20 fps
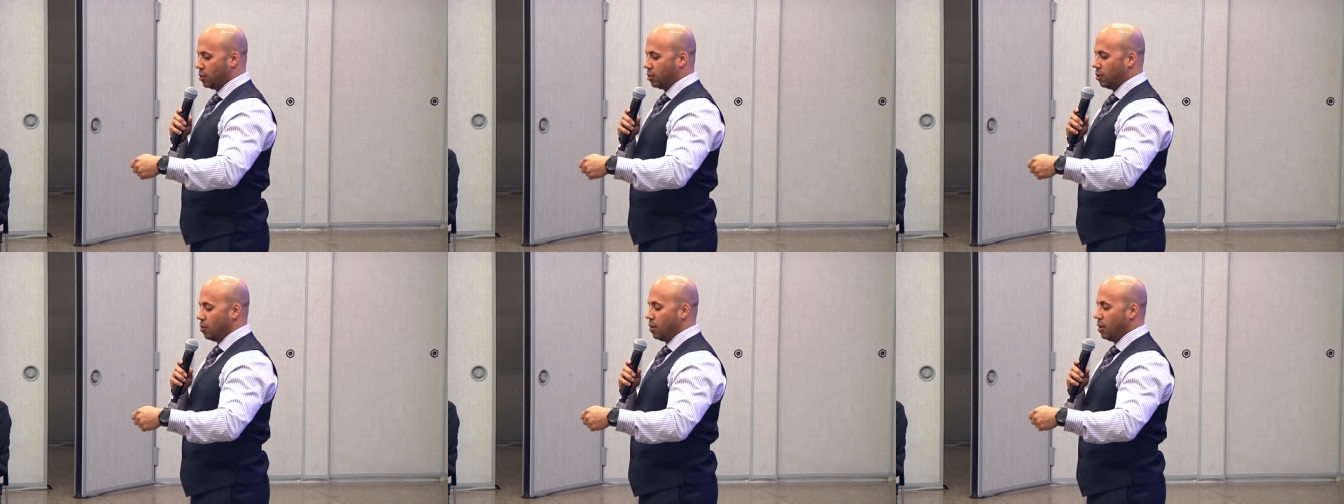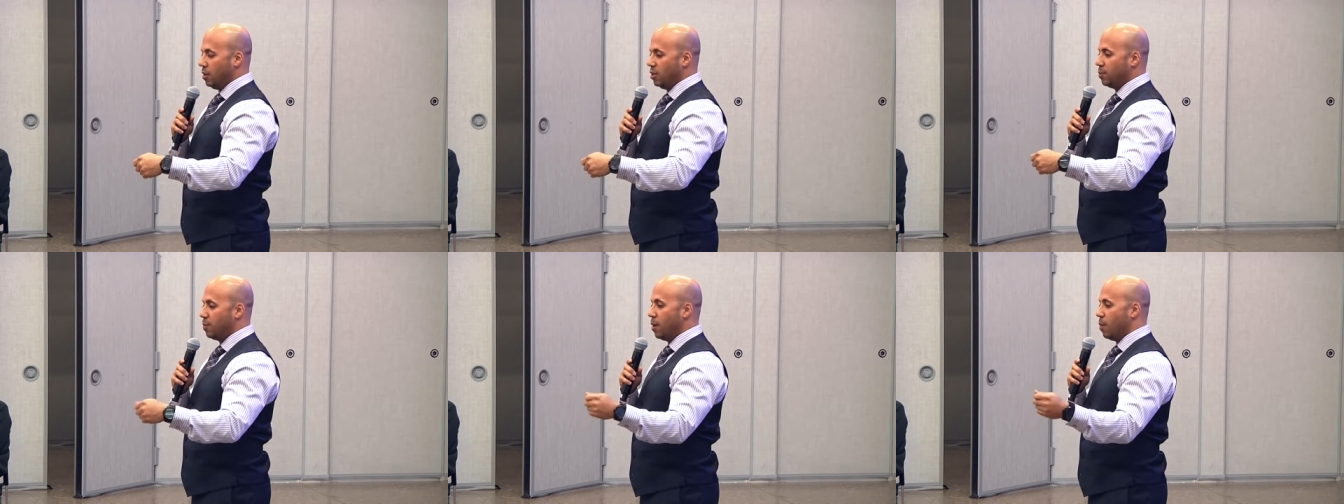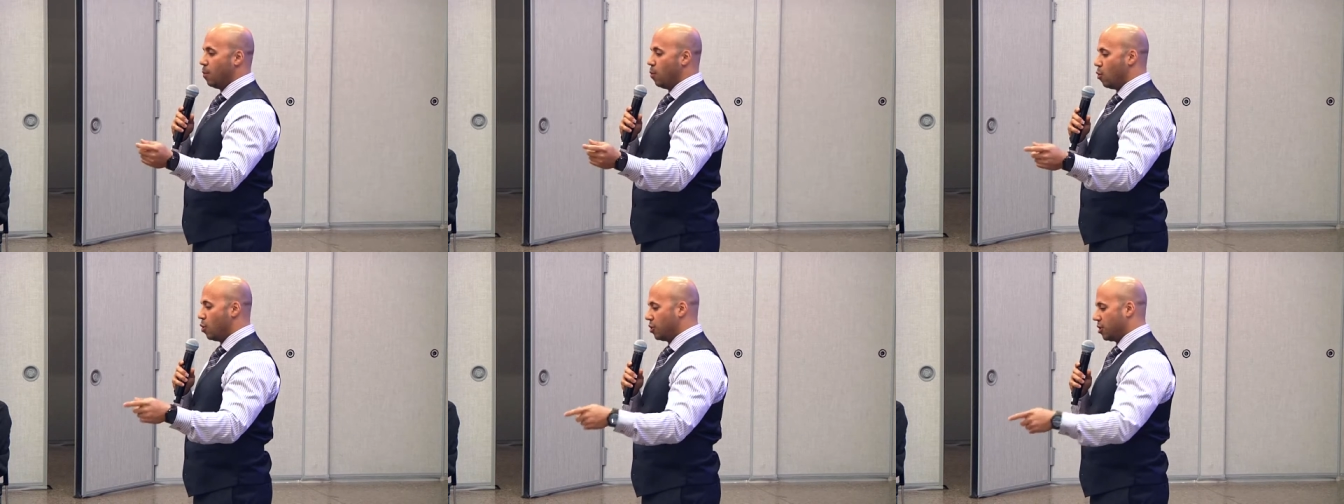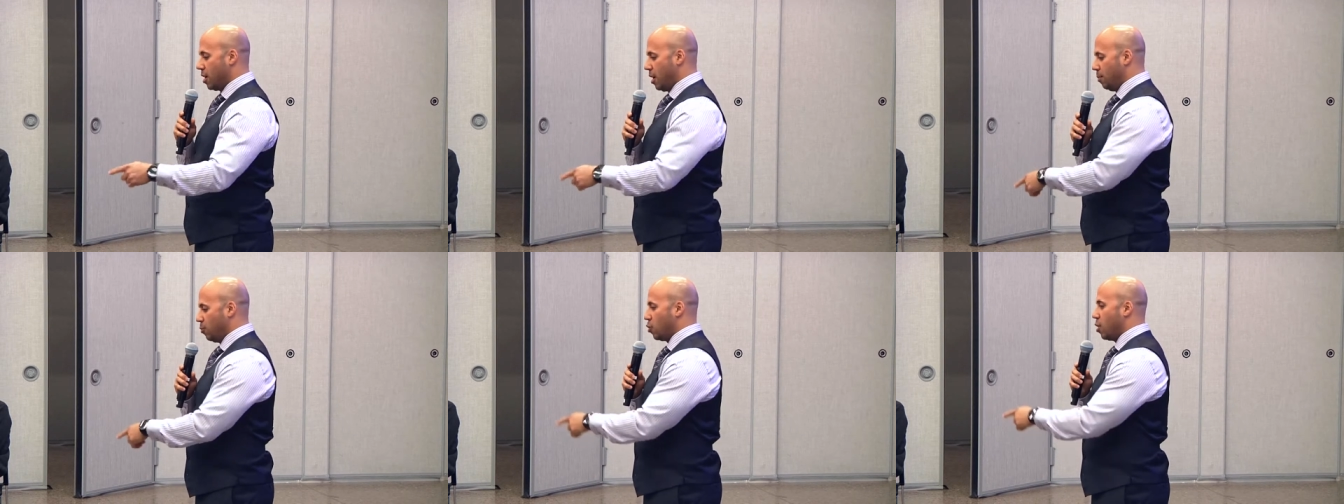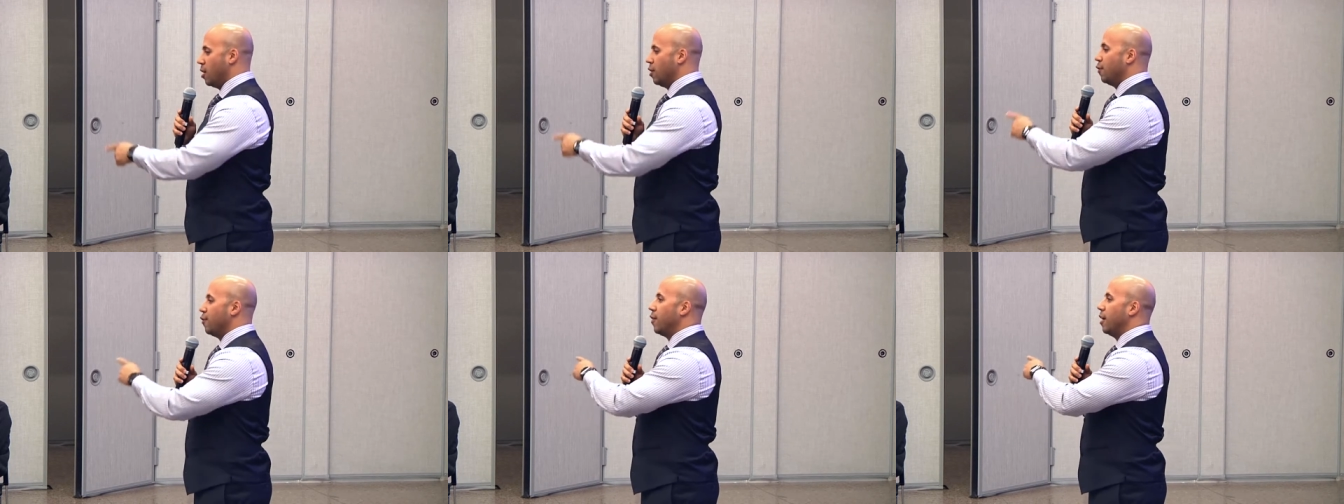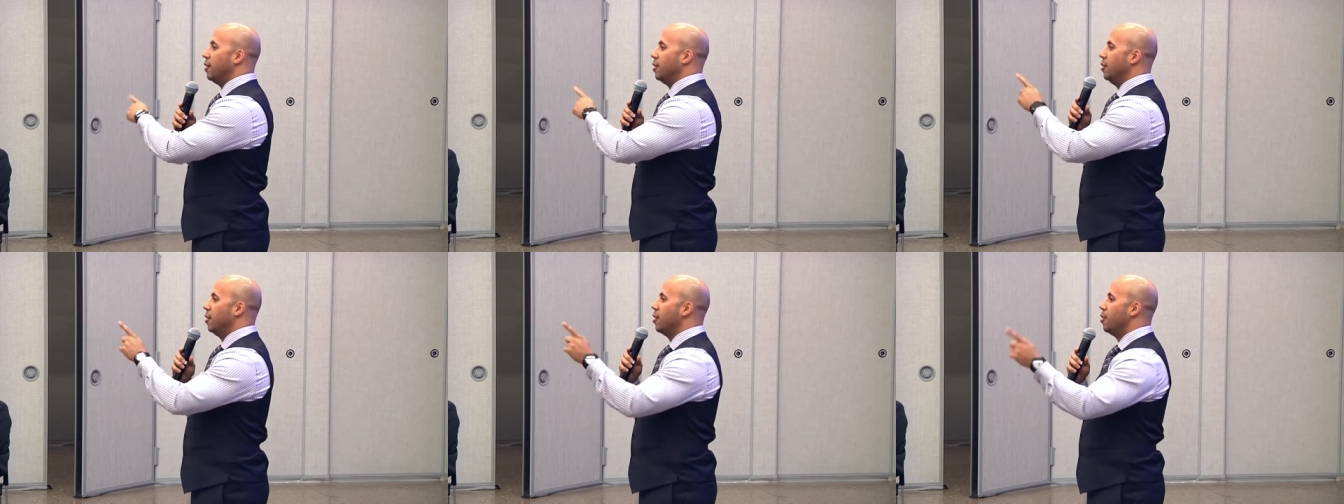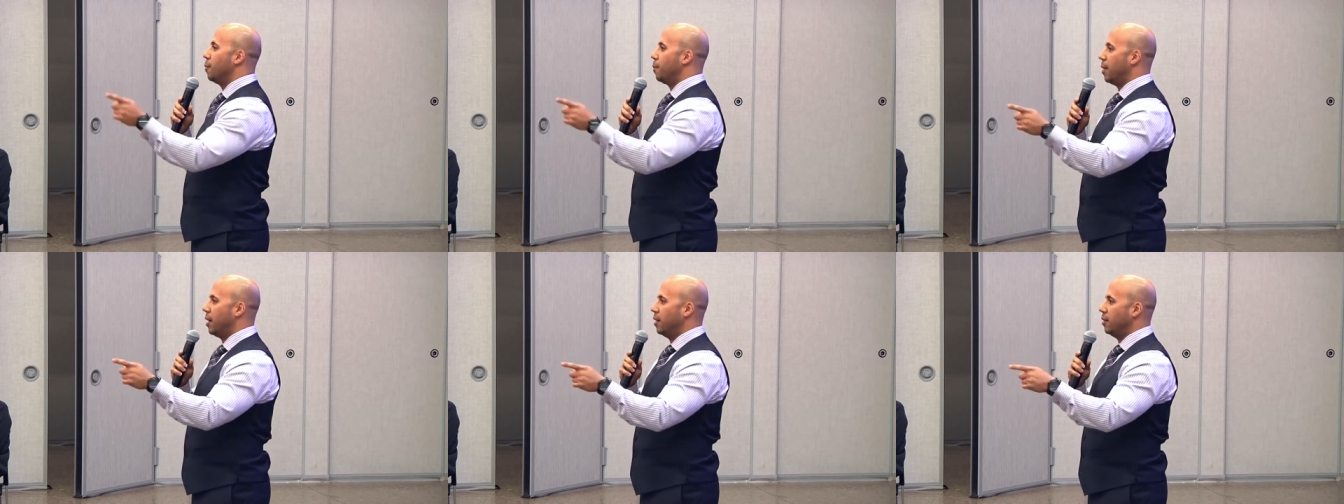So he spent more time trying to find
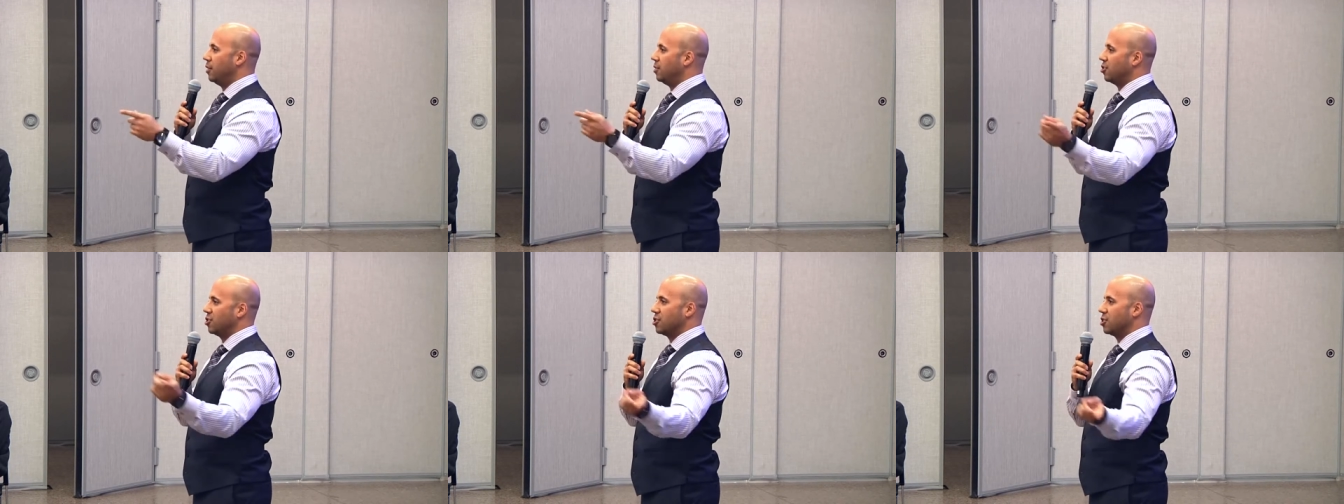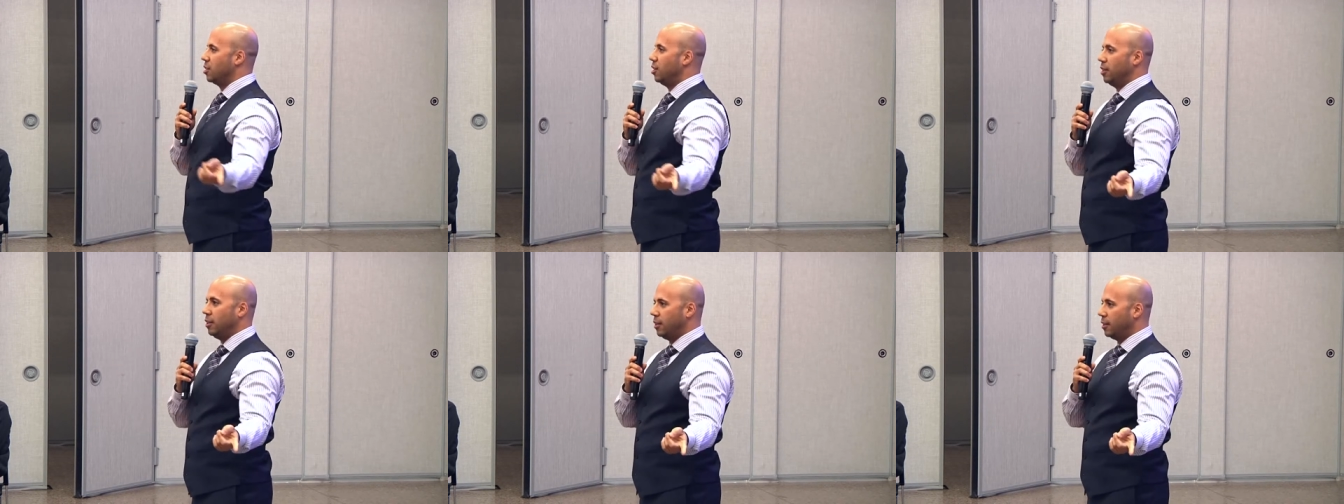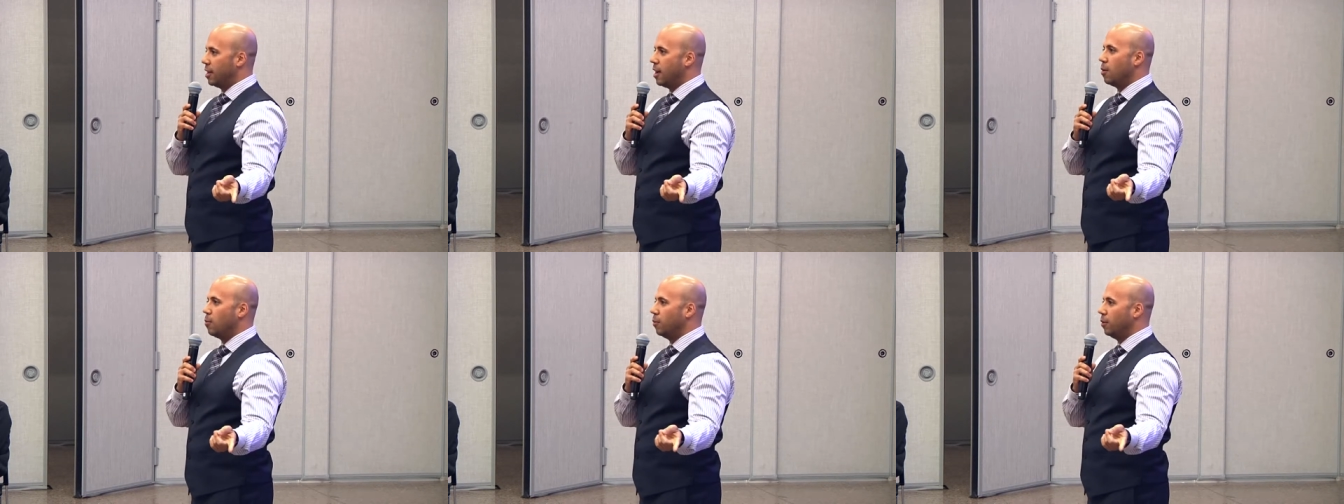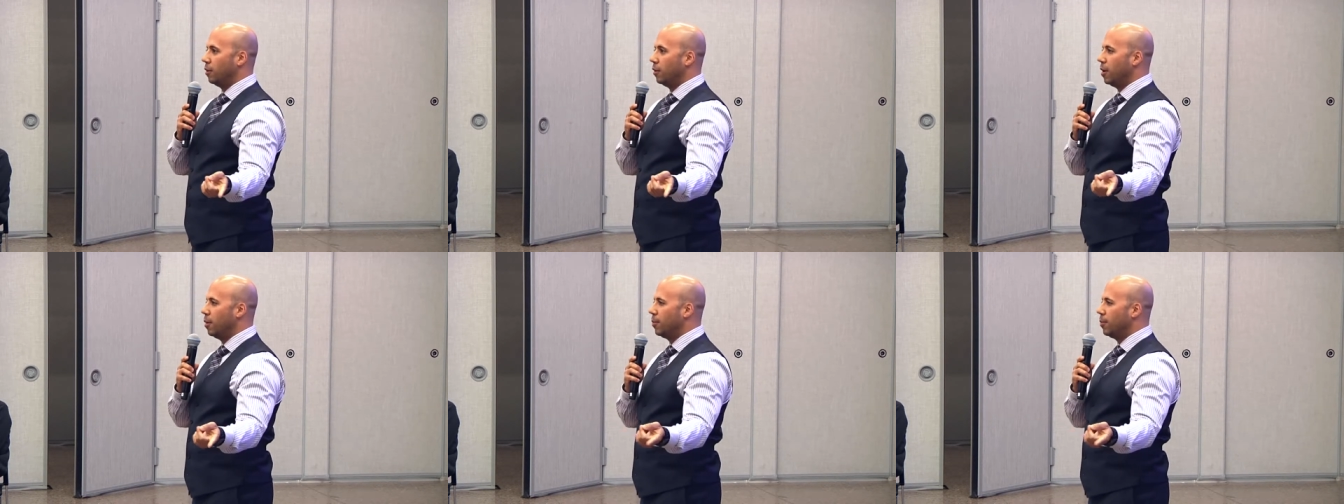another pan than just cleaning that one.